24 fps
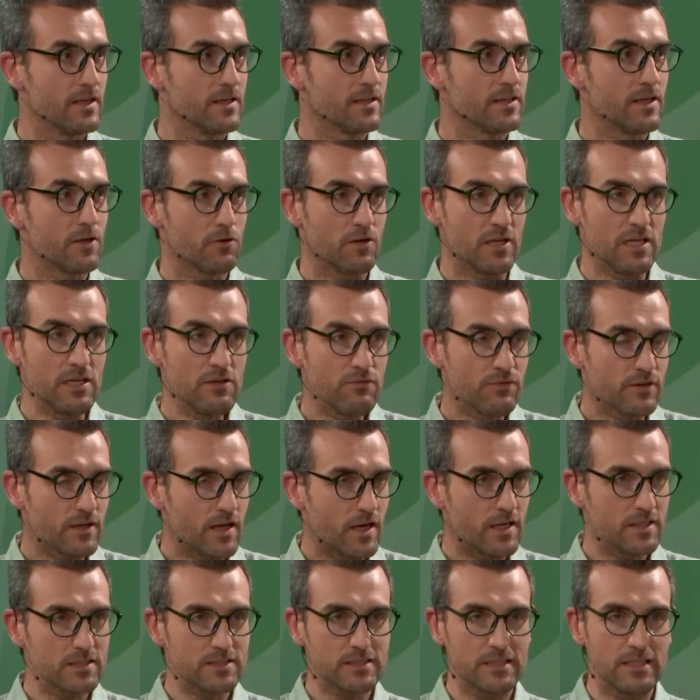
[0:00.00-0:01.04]
They're even
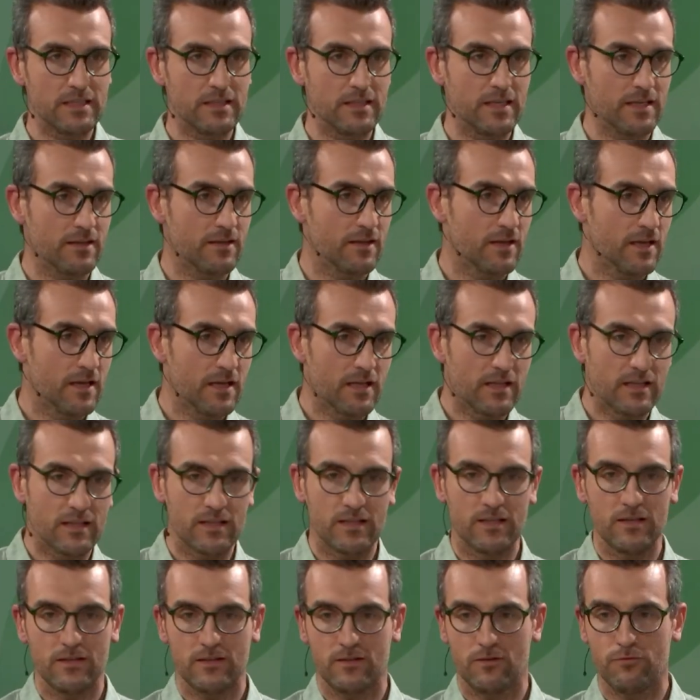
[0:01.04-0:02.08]
asking that
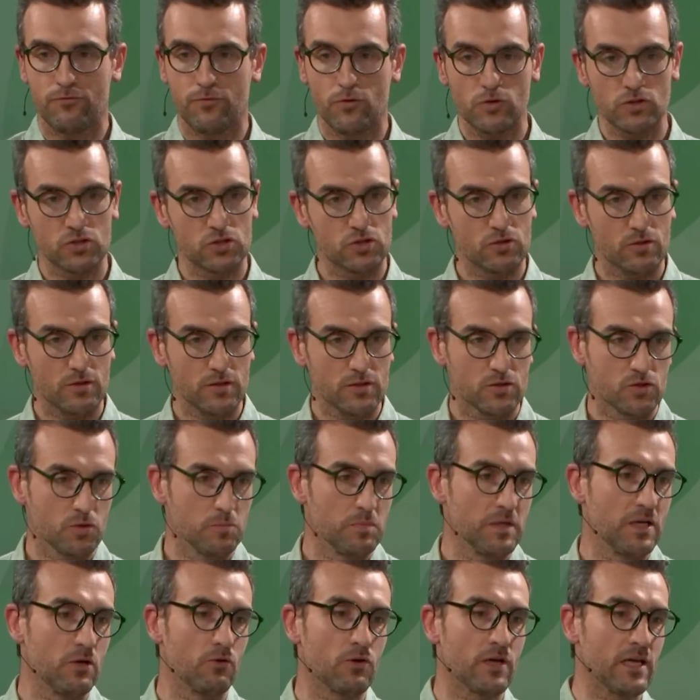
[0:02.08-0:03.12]
the, the forest sh should
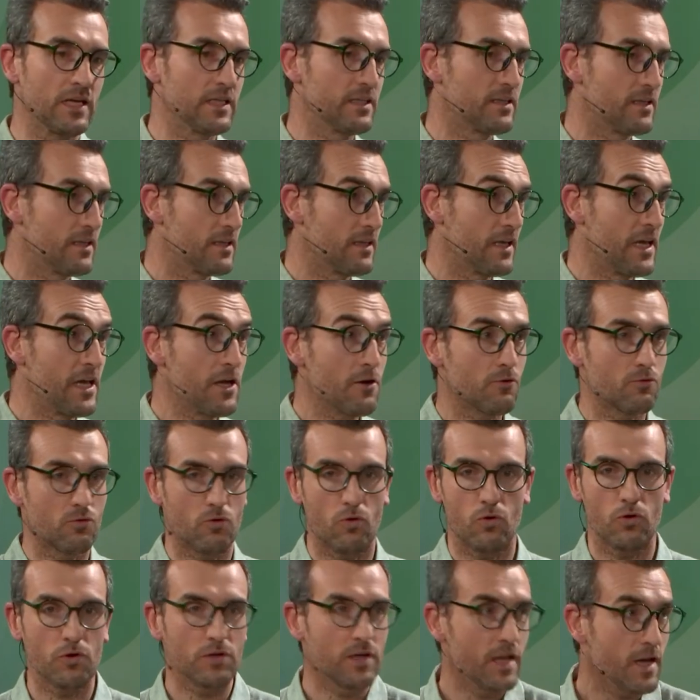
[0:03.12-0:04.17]
be located here
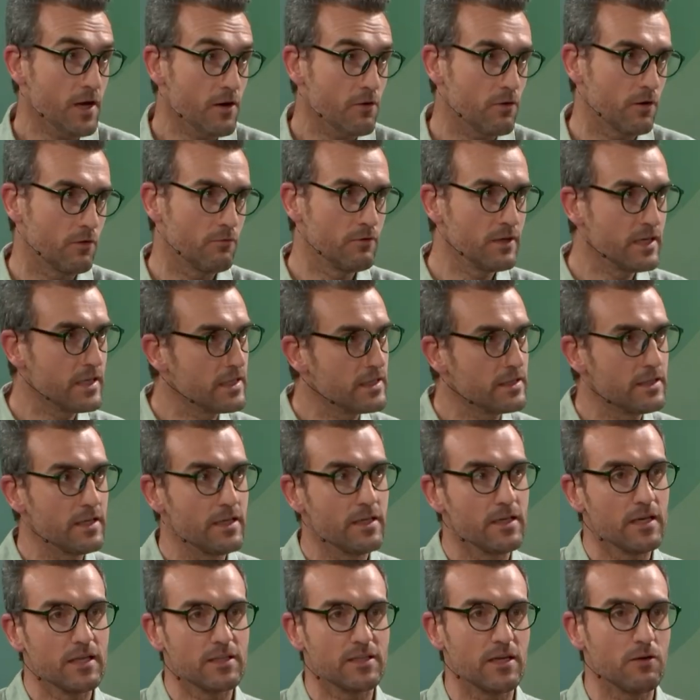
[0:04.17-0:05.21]
or there. Really,
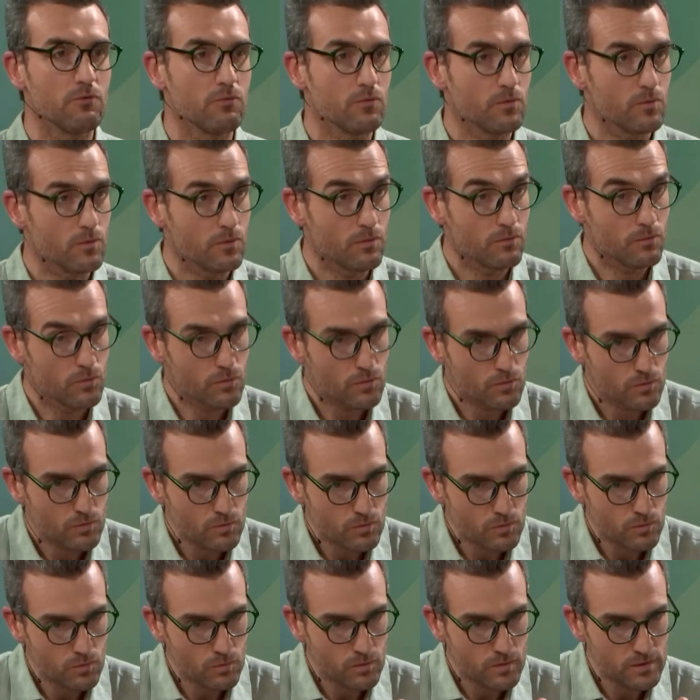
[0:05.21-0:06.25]
they, they
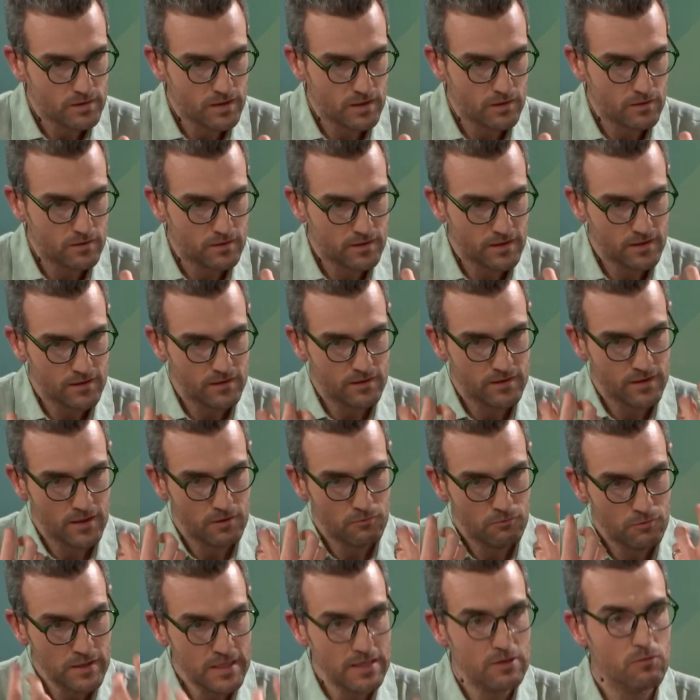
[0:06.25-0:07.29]
they, they, they
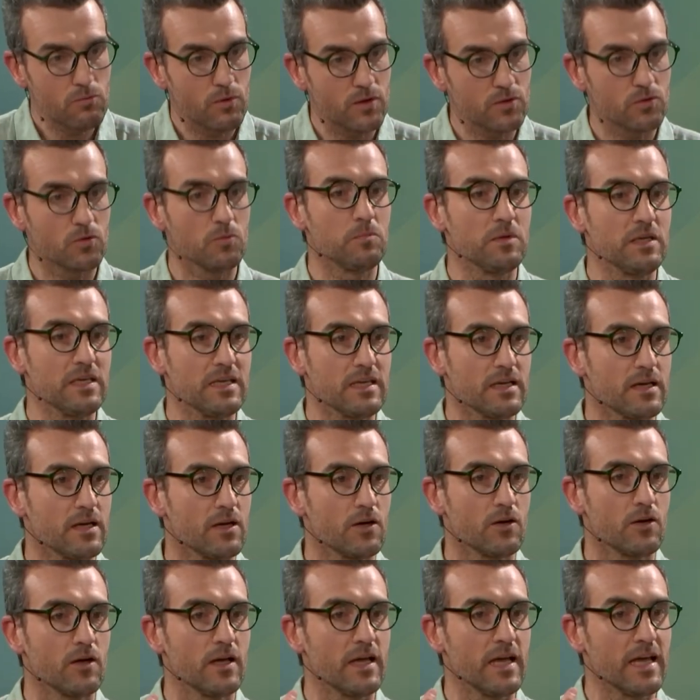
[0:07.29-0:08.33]
really want to be
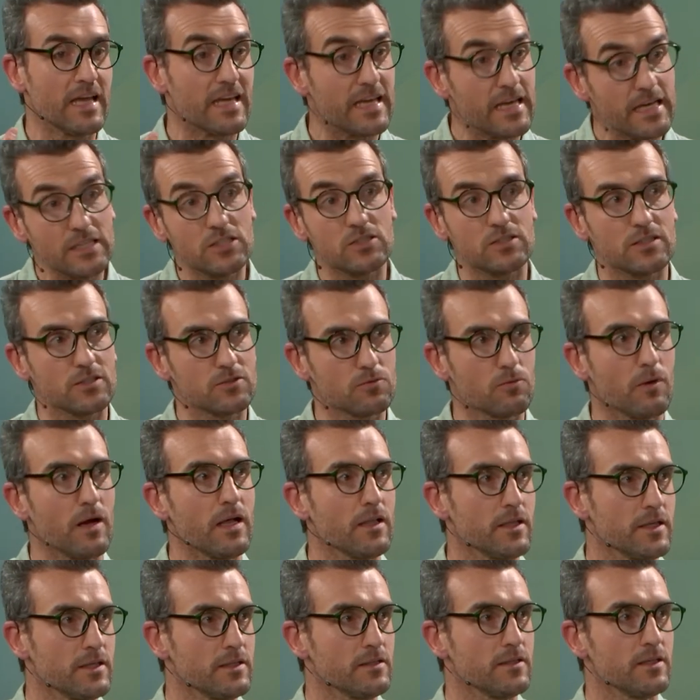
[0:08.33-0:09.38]
engaged as
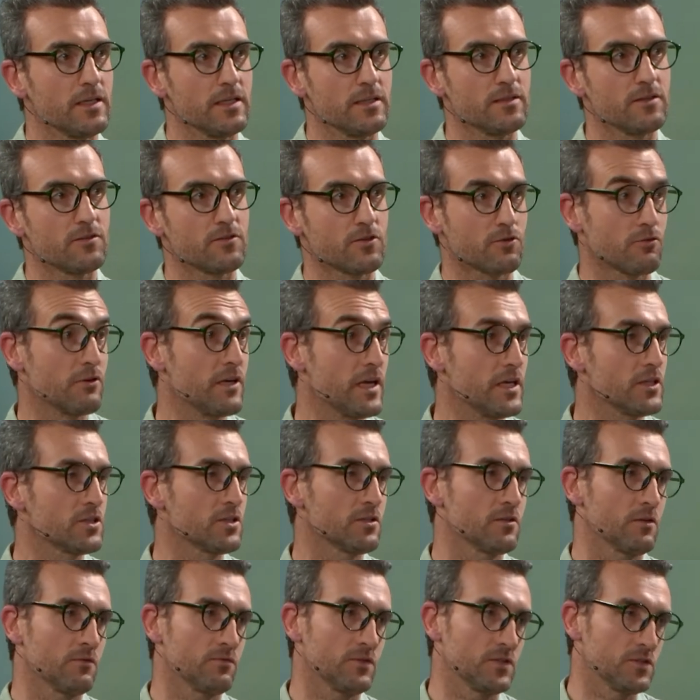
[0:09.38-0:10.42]
well in, in this
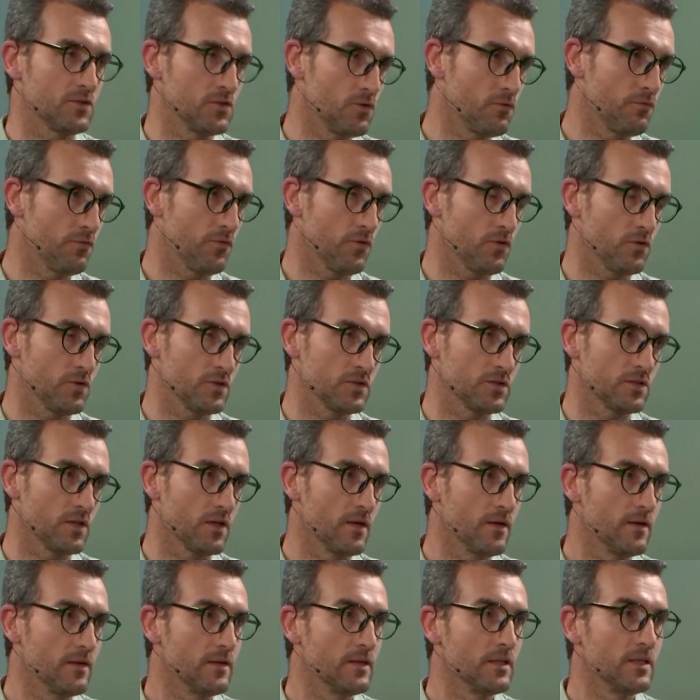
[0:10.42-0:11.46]
creation of this new forest.
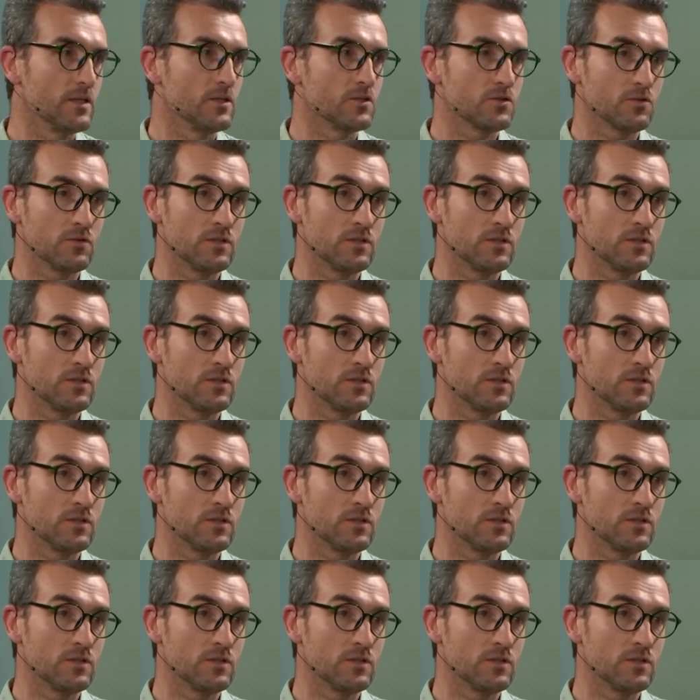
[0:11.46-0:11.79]
Mm -hmm. So